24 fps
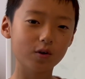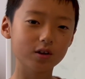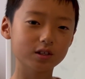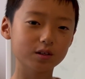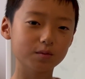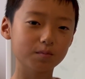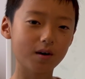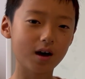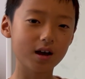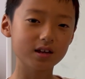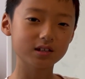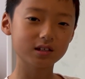want to
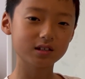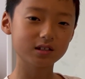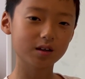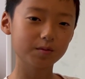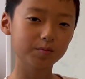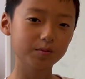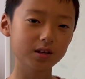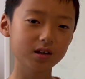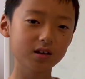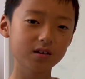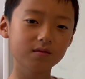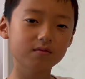master
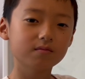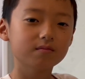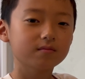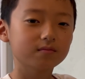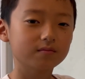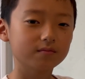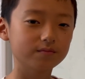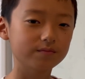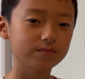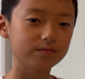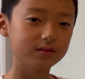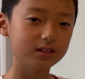something,
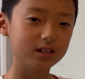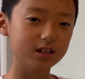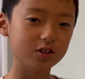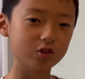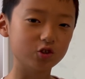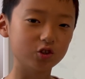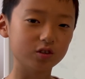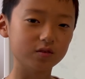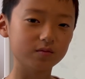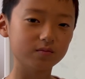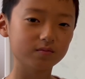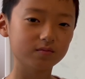
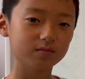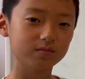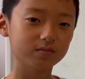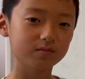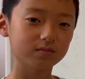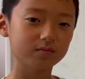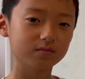teach it.